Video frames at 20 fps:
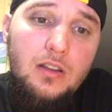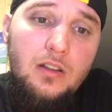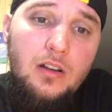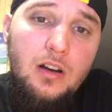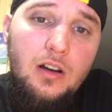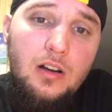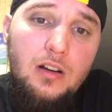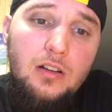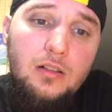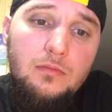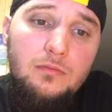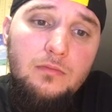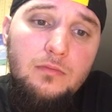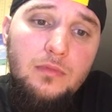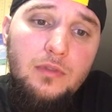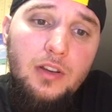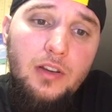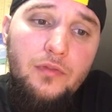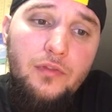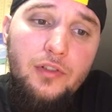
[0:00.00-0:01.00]
Um,
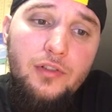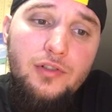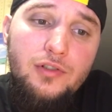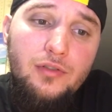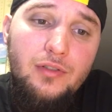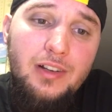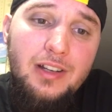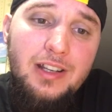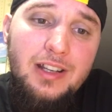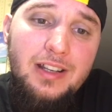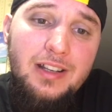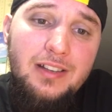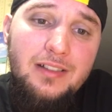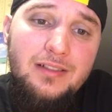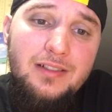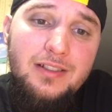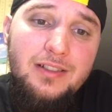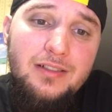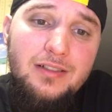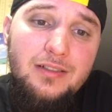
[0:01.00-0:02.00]
if you're drinking
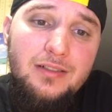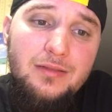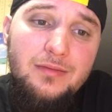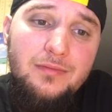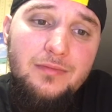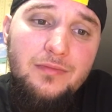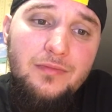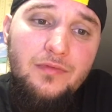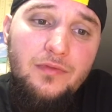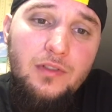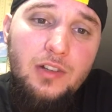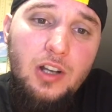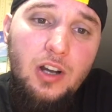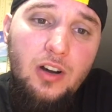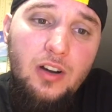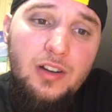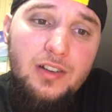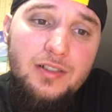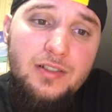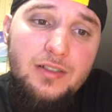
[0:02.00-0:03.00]
to
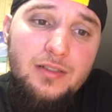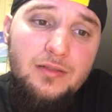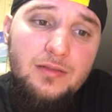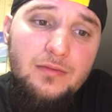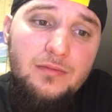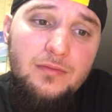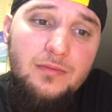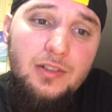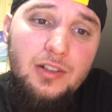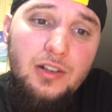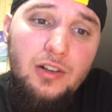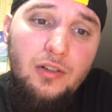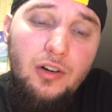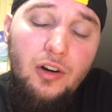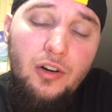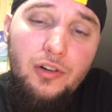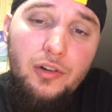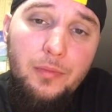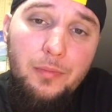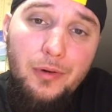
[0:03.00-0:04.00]
cause, you know,
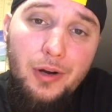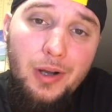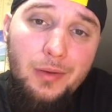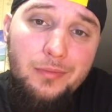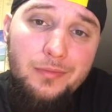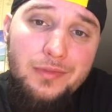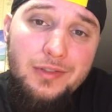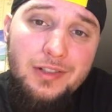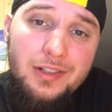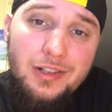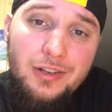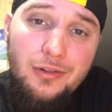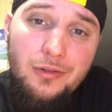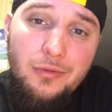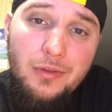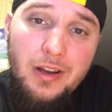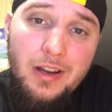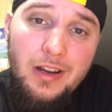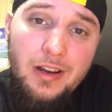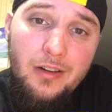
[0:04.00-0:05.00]
all your problems to go
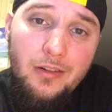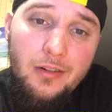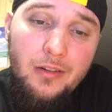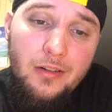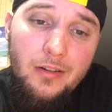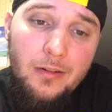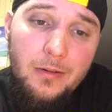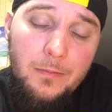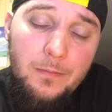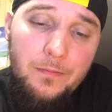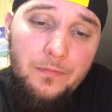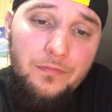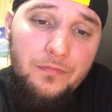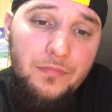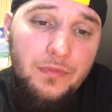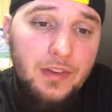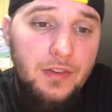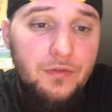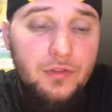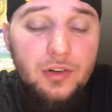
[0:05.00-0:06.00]
away, or
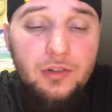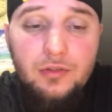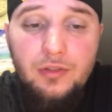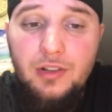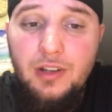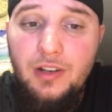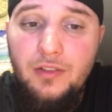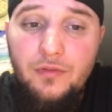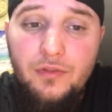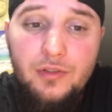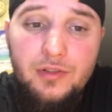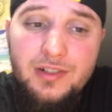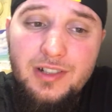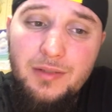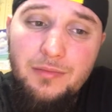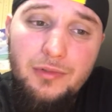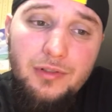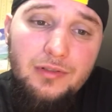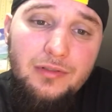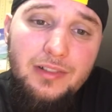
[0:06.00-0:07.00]
if you're looking for some
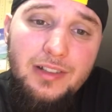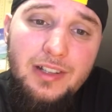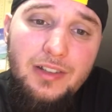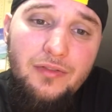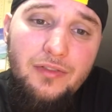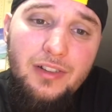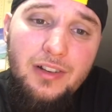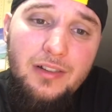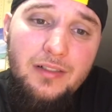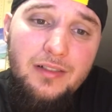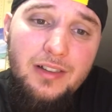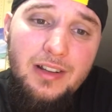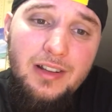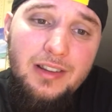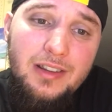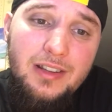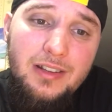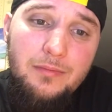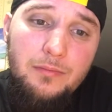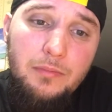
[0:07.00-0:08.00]
relief and at
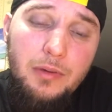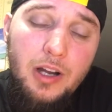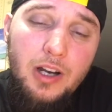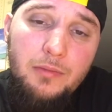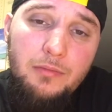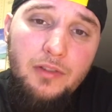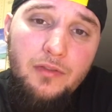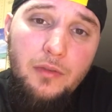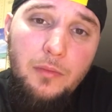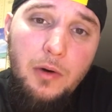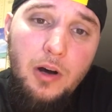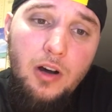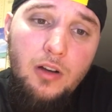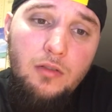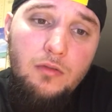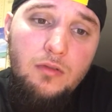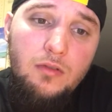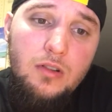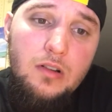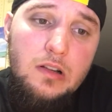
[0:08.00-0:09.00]
the bottom of a
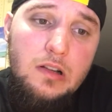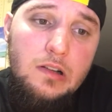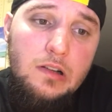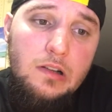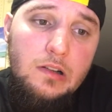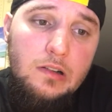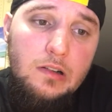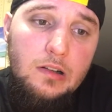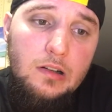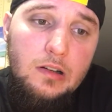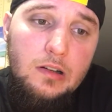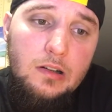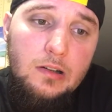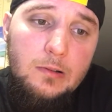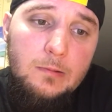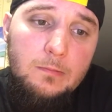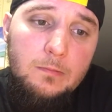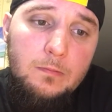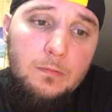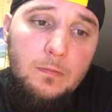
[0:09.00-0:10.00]
bottle,
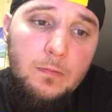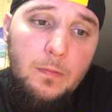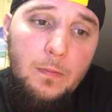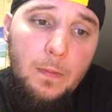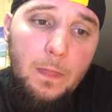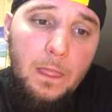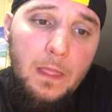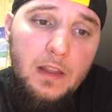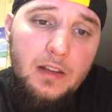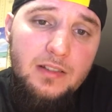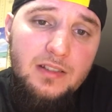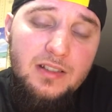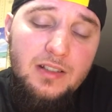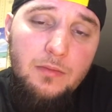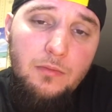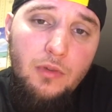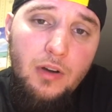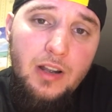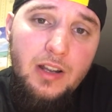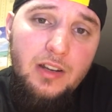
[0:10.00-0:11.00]
um, in some
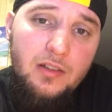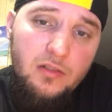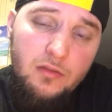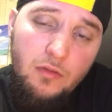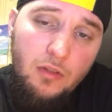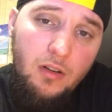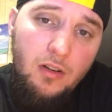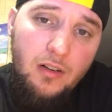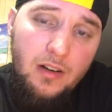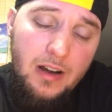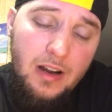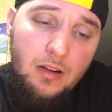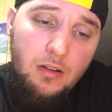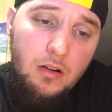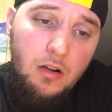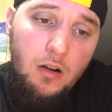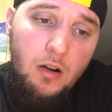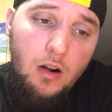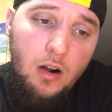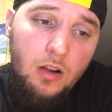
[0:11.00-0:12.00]
way, you are an
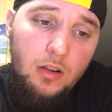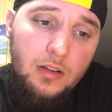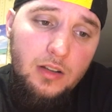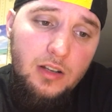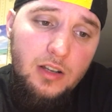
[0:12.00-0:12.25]
alcoholic.